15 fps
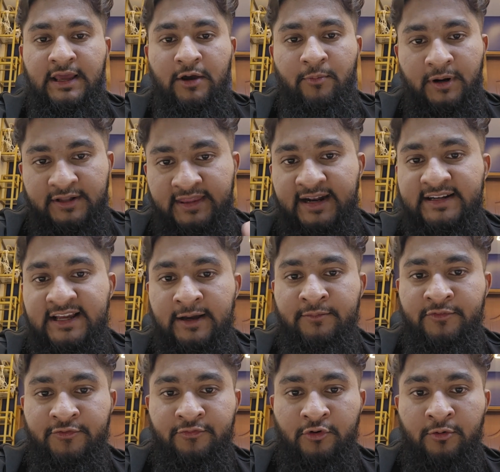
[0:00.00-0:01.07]
but that
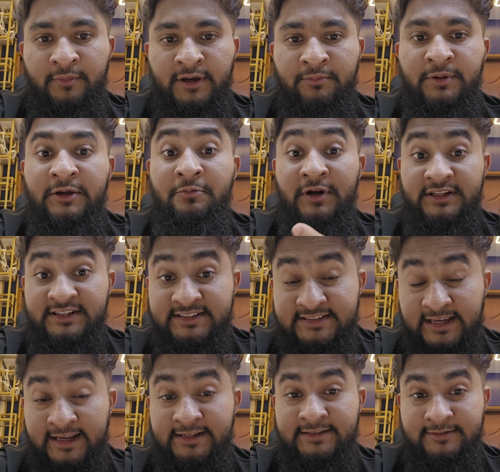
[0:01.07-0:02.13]
comes from a big brother
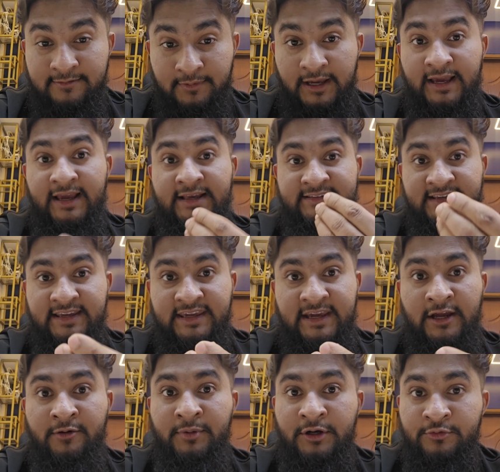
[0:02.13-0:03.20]
side, as I
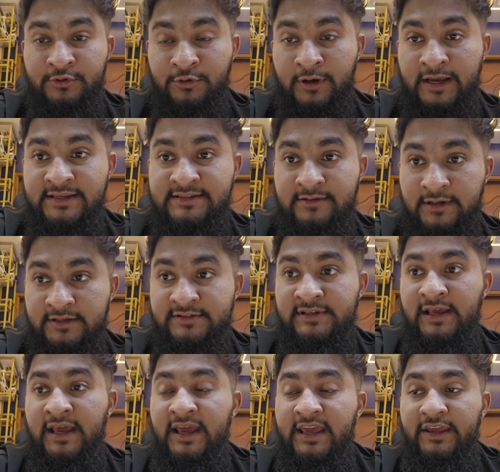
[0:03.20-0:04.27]
care about you guys. Because
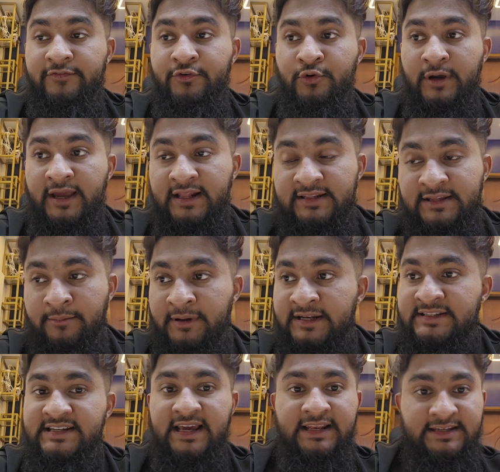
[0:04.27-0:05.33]
if you held the
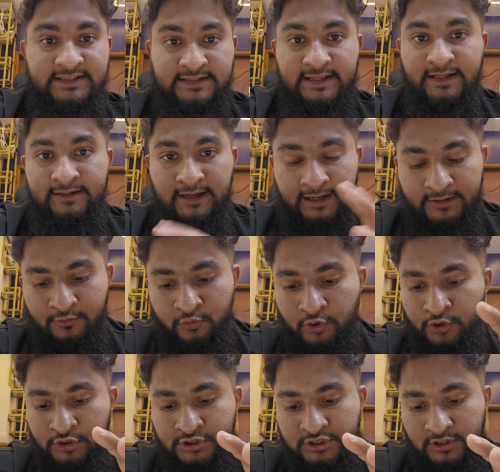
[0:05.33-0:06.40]
mentality that I
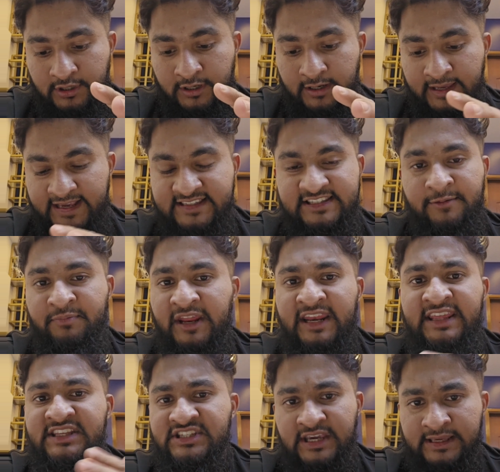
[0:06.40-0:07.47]
won't accept
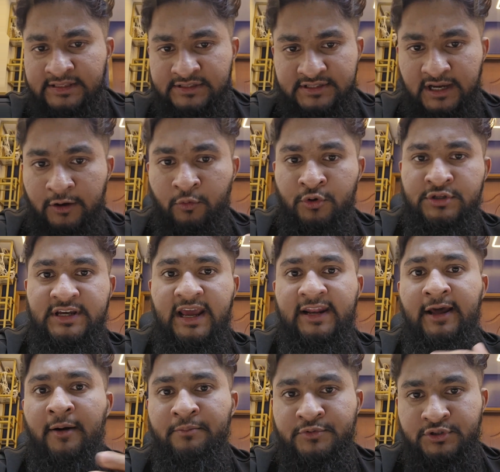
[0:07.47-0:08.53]
any change, I won't
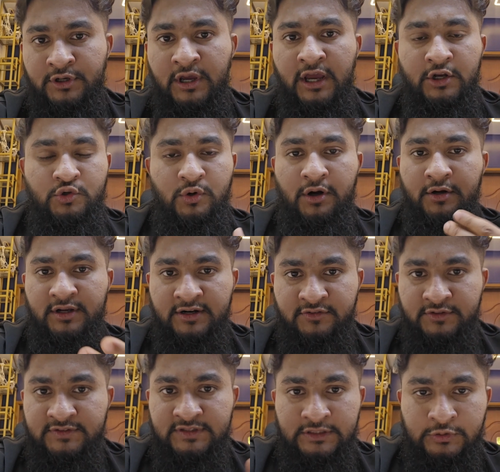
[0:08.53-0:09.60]
adapt to our
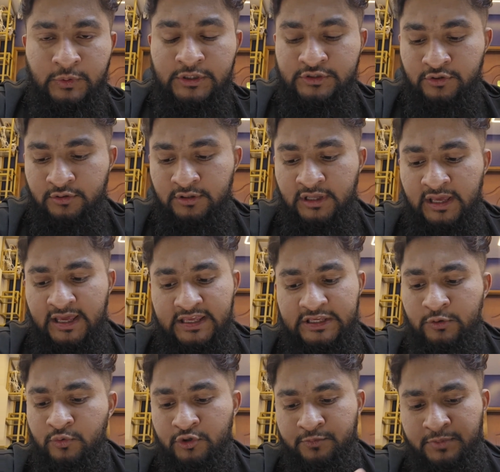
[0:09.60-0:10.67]
country's situation,
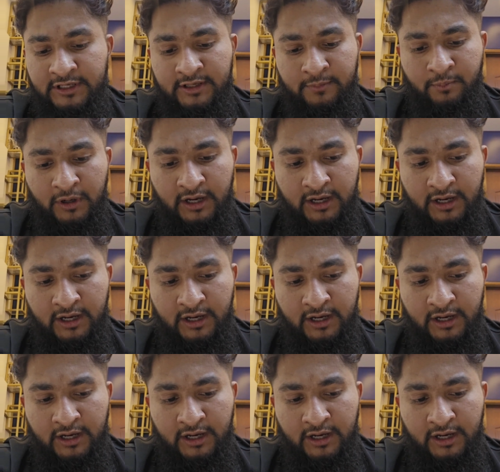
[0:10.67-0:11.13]
you would be